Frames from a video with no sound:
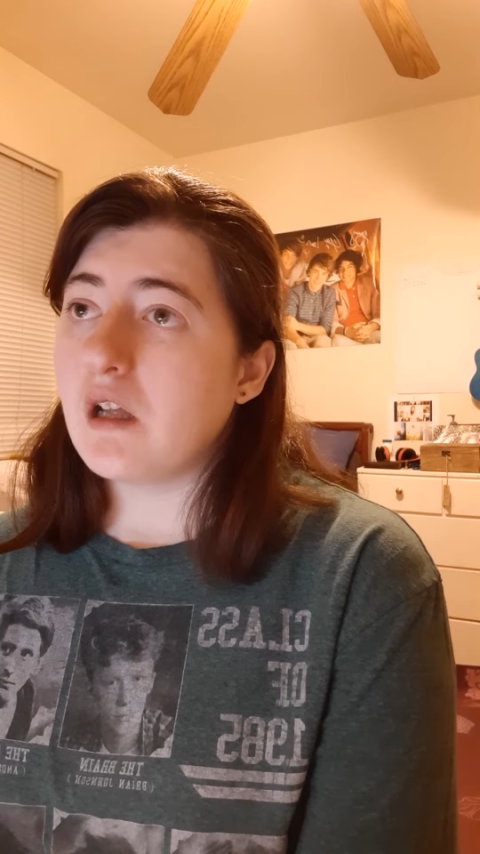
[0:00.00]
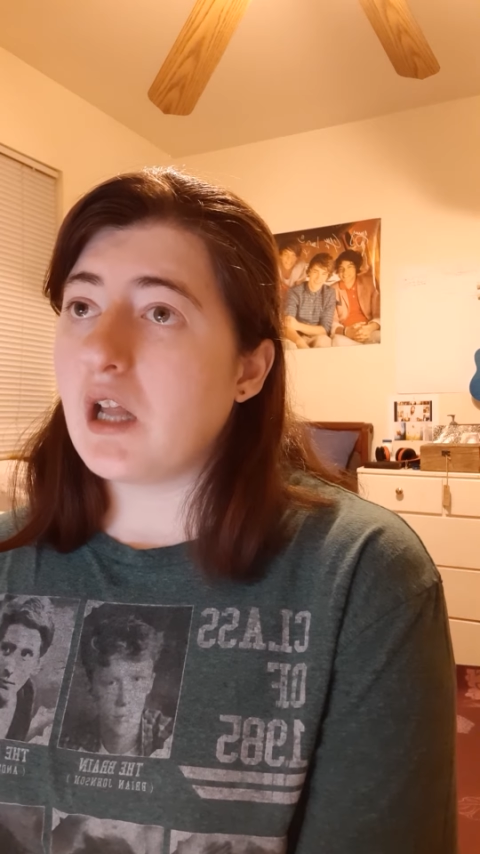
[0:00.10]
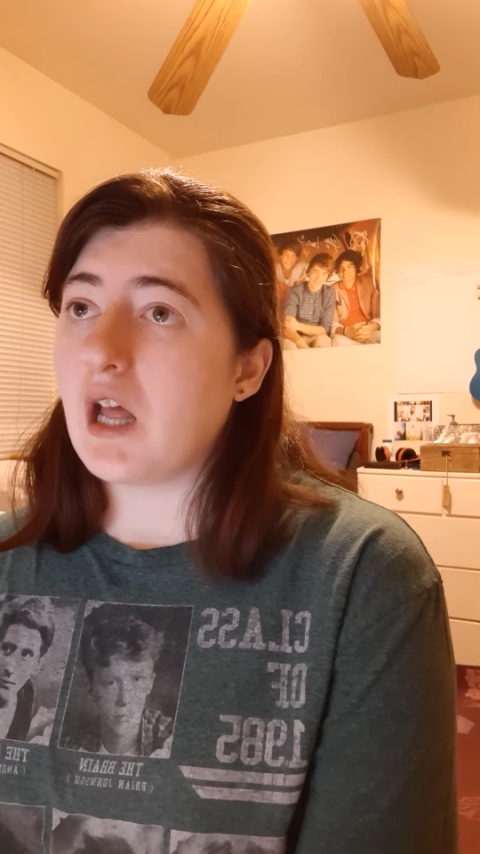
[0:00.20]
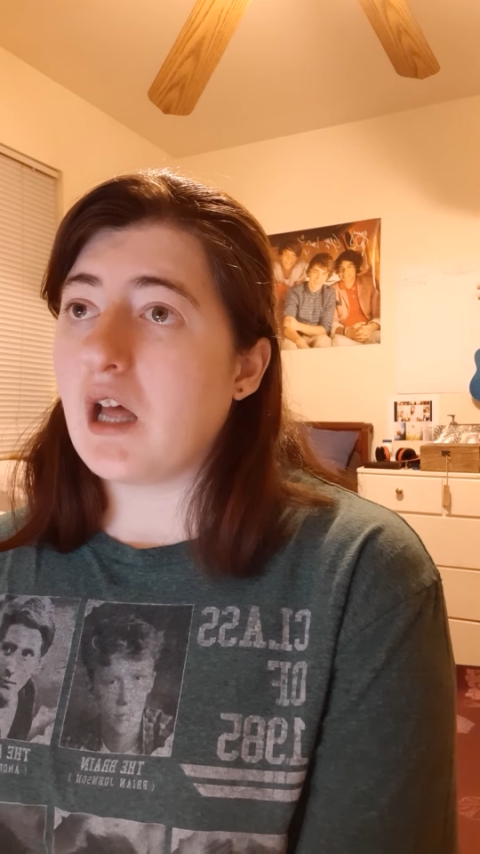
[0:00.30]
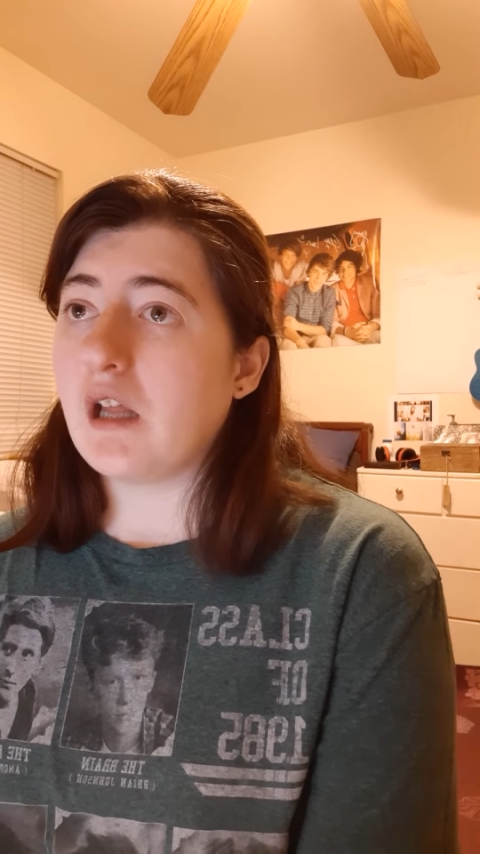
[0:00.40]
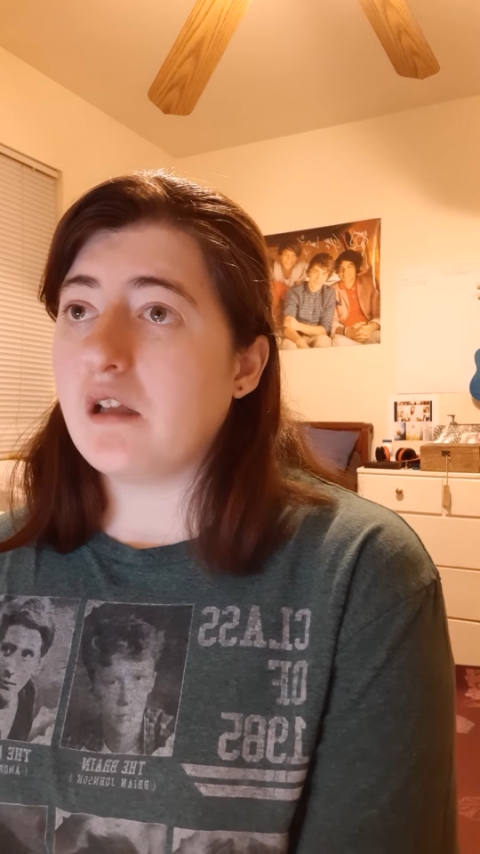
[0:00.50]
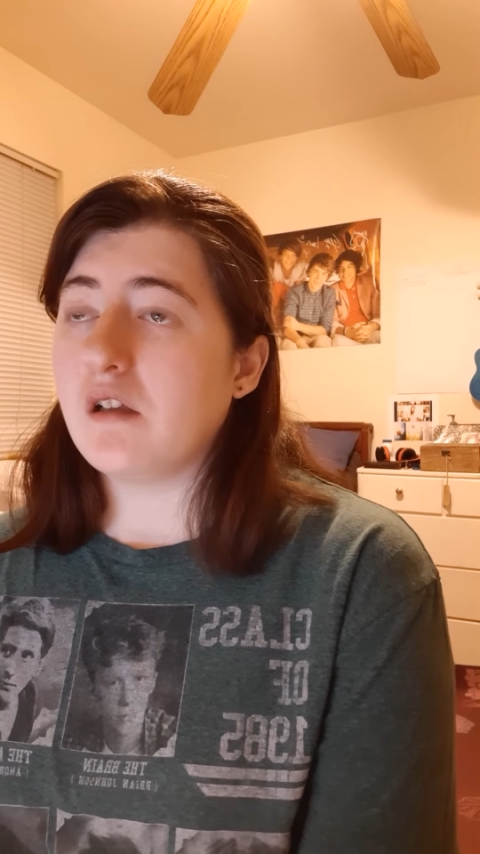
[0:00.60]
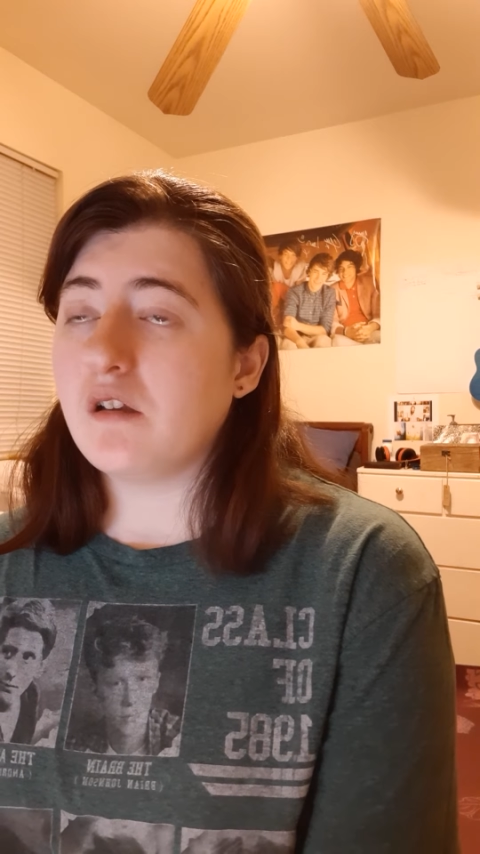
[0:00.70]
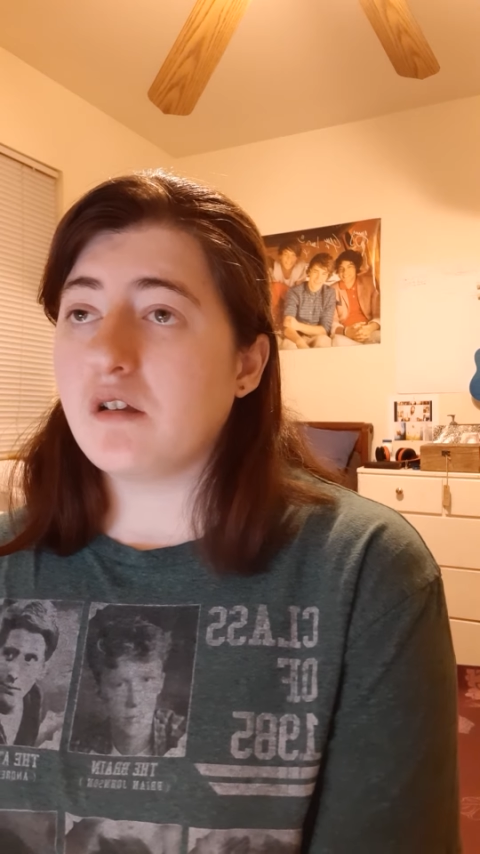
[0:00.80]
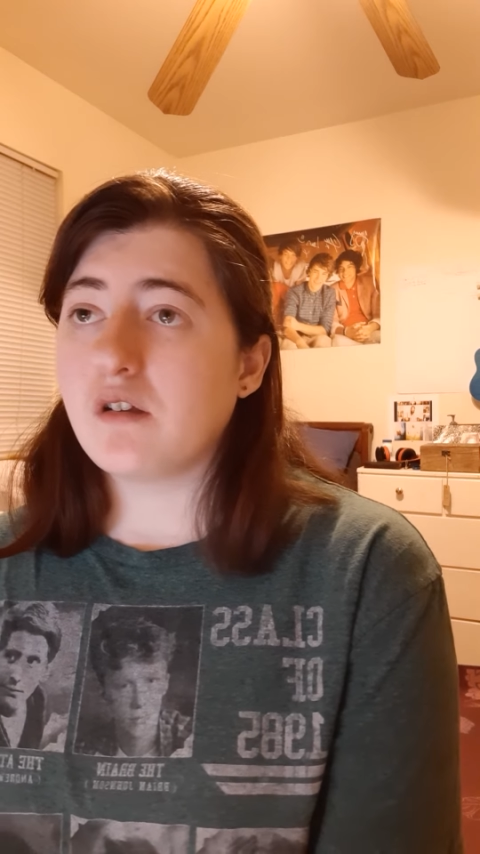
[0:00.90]

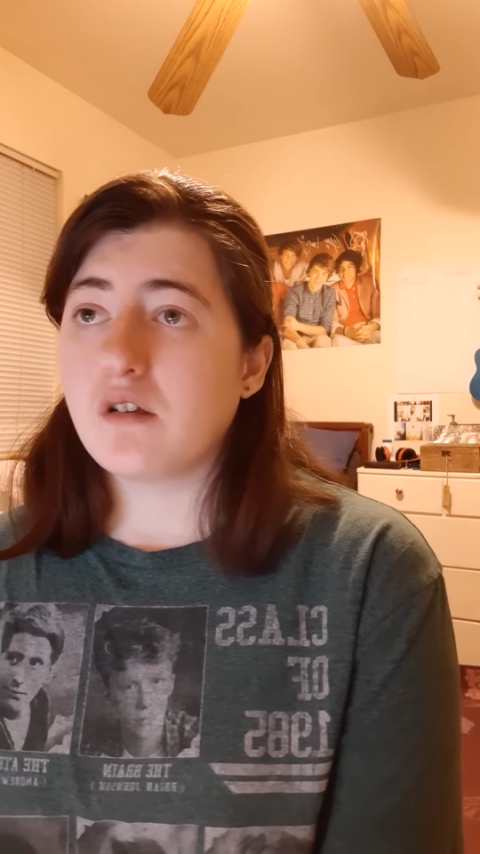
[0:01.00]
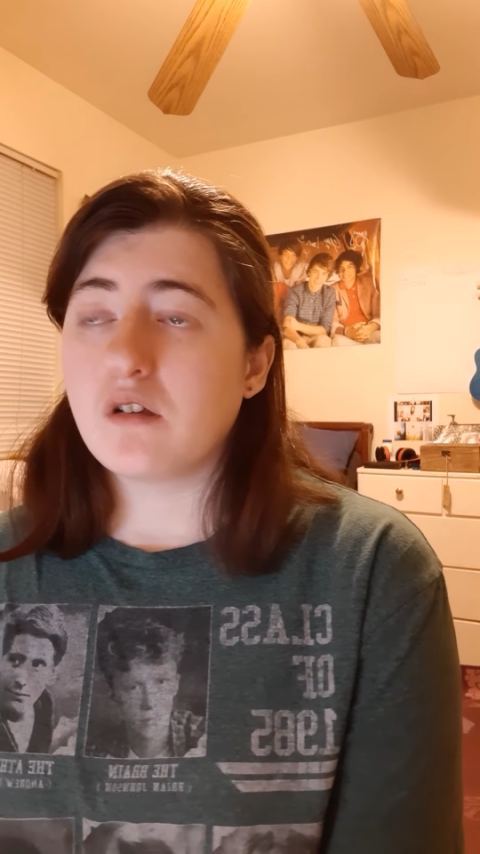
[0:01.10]
And